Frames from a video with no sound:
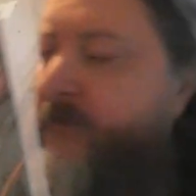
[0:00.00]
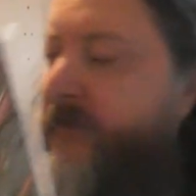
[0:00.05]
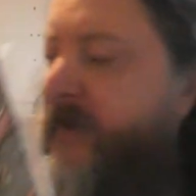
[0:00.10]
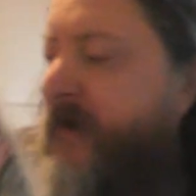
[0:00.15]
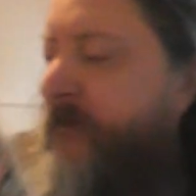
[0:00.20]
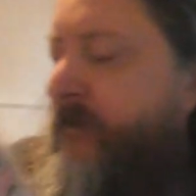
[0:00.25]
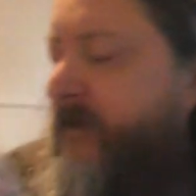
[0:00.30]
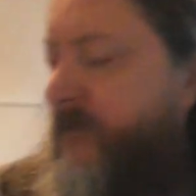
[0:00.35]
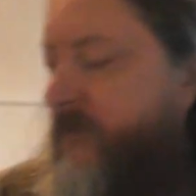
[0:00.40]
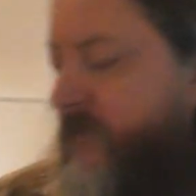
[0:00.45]
But
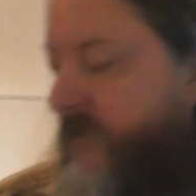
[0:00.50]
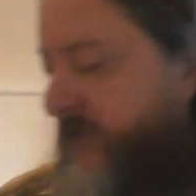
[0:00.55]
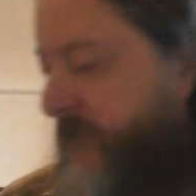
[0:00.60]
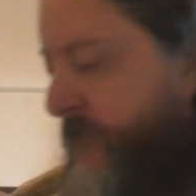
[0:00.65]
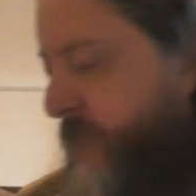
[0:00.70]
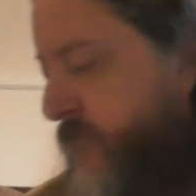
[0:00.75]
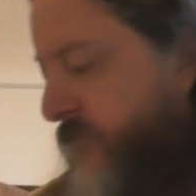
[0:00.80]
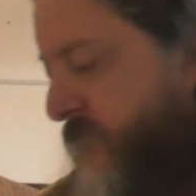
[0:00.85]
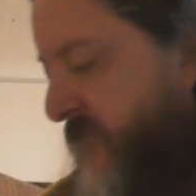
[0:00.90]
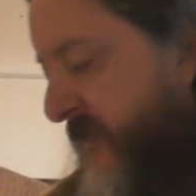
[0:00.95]
anyway, I've got the
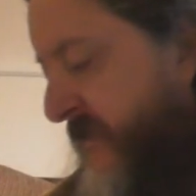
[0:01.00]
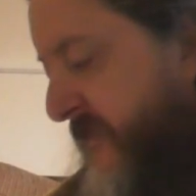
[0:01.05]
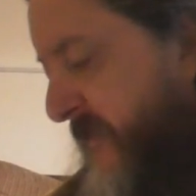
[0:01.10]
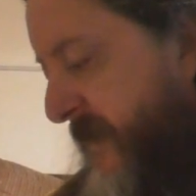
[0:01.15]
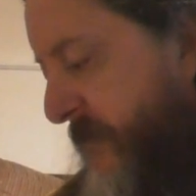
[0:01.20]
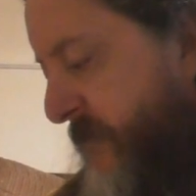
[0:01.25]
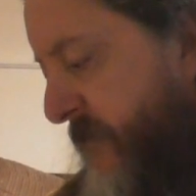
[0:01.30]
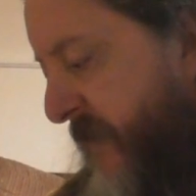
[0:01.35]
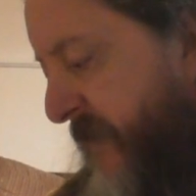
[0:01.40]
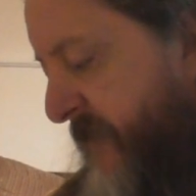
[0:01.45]
full
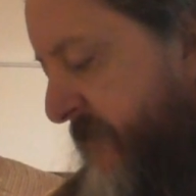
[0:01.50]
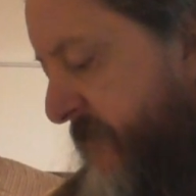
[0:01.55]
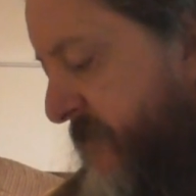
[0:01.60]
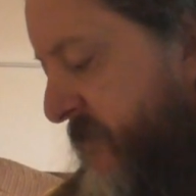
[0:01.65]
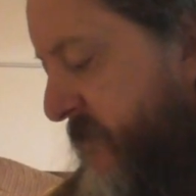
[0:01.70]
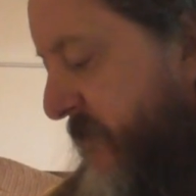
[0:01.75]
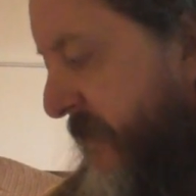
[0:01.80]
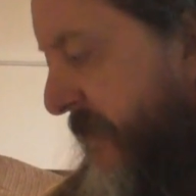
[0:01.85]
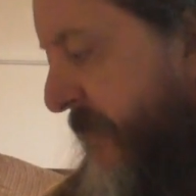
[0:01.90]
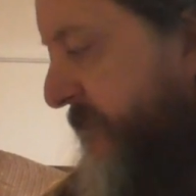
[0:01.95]
rundown in
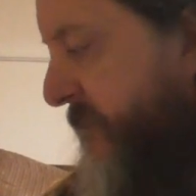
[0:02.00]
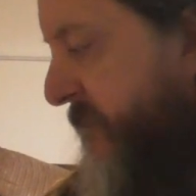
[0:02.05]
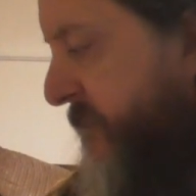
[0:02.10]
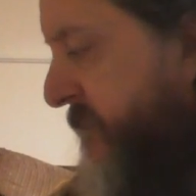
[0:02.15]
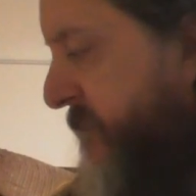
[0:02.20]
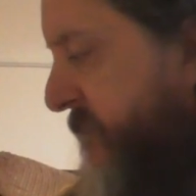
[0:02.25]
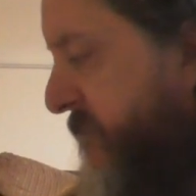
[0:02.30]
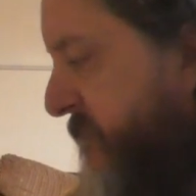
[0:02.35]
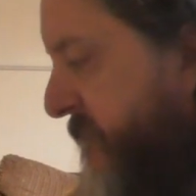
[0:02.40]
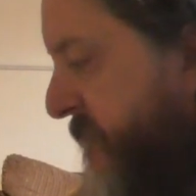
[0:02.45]
the, in
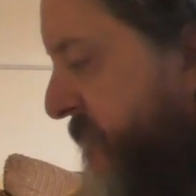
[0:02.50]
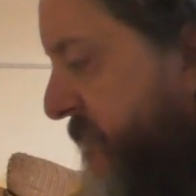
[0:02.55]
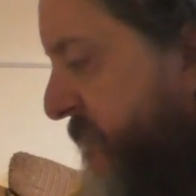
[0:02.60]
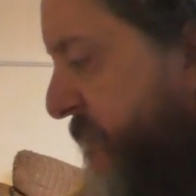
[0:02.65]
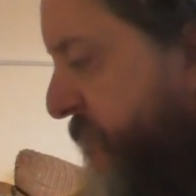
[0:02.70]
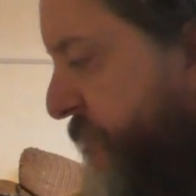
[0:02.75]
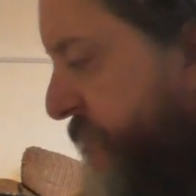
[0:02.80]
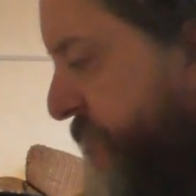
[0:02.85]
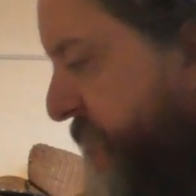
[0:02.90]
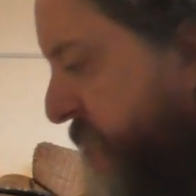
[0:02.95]
the single
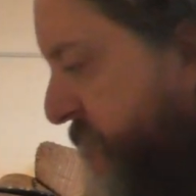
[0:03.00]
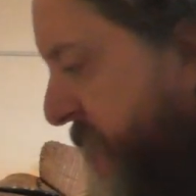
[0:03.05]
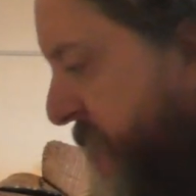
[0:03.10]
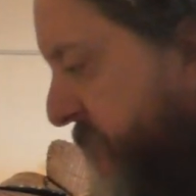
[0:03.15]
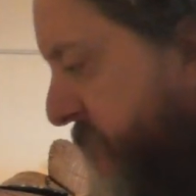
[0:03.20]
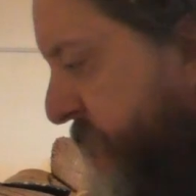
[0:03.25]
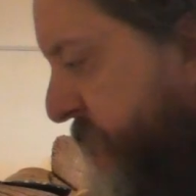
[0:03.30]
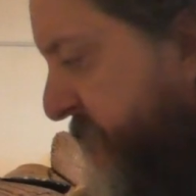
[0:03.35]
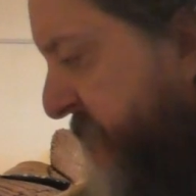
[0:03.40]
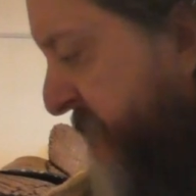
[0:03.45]
issues as
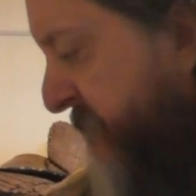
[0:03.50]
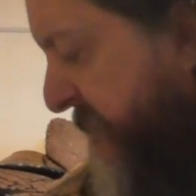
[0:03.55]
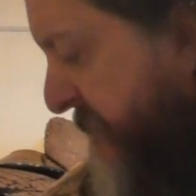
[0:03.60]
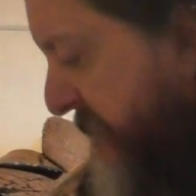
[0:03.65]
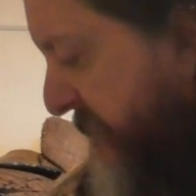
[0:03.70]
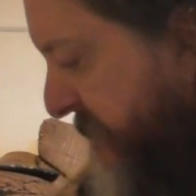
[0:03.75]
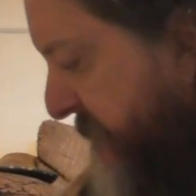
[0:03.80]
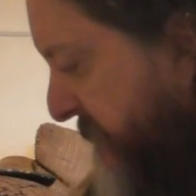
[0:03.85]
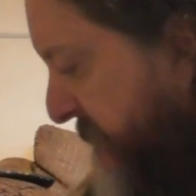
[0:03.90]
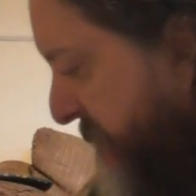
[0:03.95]
well.
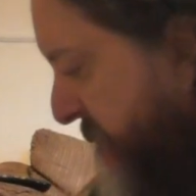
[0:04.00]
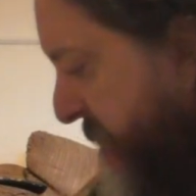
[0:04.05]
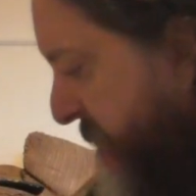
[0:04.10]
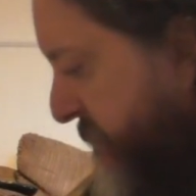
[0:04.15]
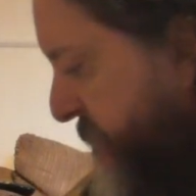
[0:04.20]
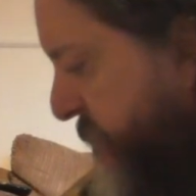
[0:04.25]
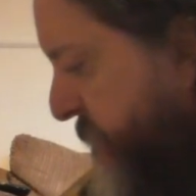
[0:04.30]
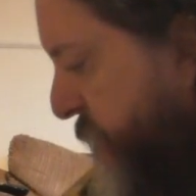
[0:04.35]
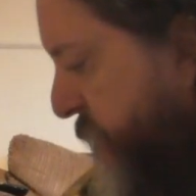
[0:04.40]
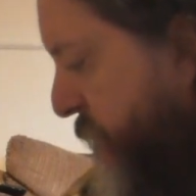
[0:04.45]
So
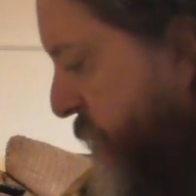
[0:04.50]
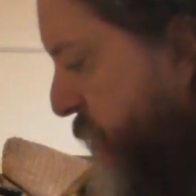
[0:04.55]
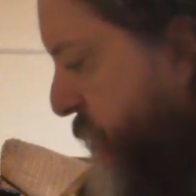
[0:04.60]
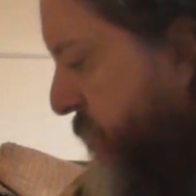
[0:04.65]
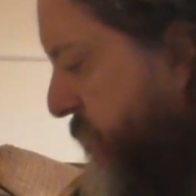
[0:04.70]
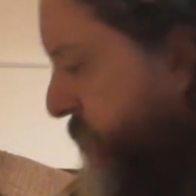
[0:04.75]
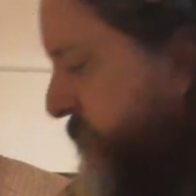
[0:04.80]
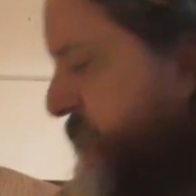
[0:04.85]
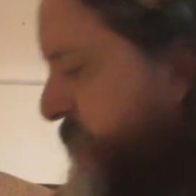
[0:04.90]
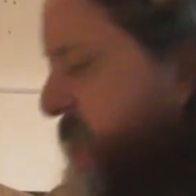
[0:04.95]
that's cool.
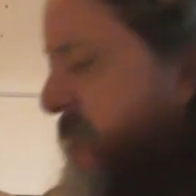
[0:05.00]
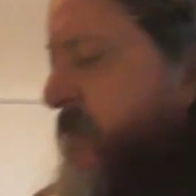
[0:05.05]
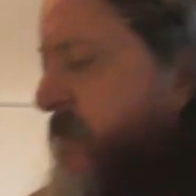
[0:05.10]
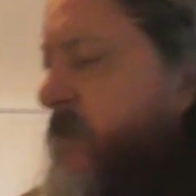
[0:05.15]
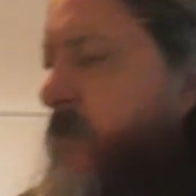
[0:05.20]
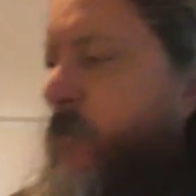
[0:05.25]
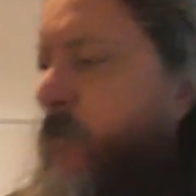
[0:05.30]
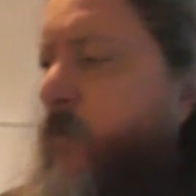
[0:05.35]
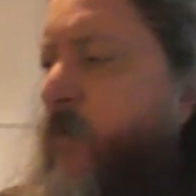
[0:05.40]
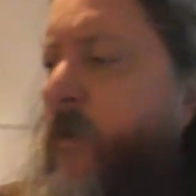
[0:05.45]

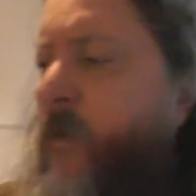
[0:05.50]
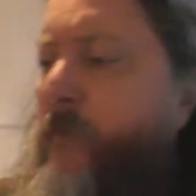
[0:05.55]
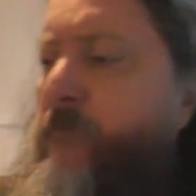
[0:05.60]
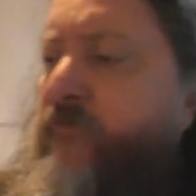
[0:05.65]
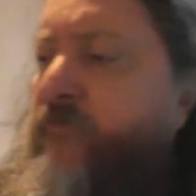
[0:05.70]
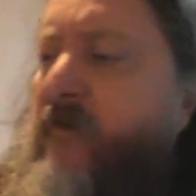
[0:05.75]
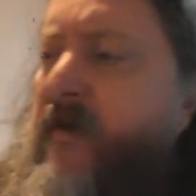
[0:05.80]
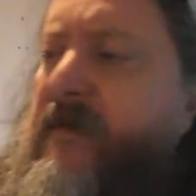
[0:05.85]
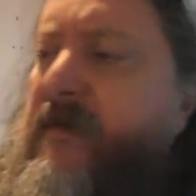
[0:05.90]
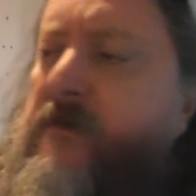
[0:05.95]
What
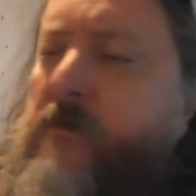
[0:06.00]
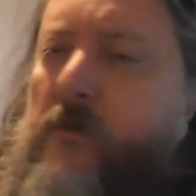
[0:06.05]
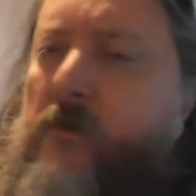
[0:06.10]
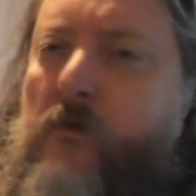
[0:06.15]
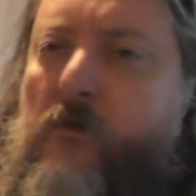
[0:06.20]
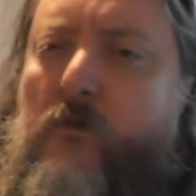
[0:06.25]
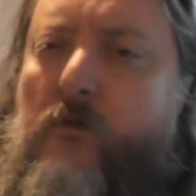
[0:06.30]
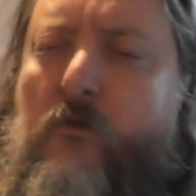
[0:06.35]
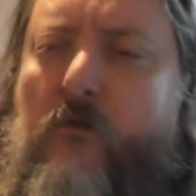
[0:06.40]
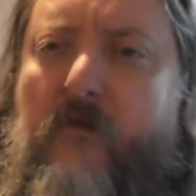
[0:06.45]
price
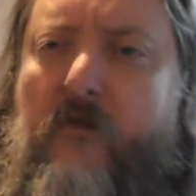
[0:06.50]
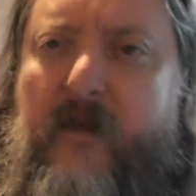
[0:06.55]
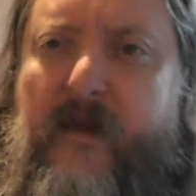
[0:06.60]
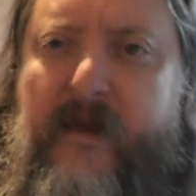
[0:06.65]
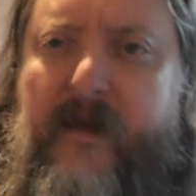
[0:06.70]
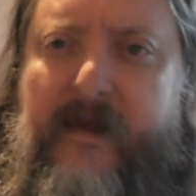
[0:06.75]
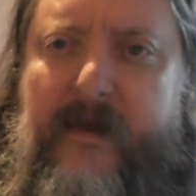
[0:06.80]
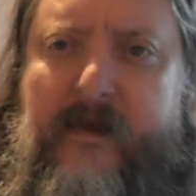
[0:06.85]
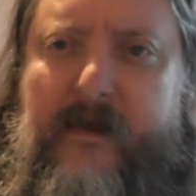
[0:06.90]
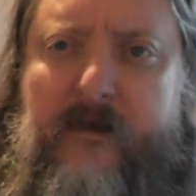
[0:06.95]

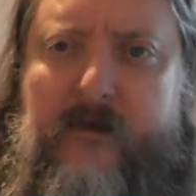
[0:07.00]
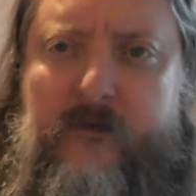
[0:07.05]
glory?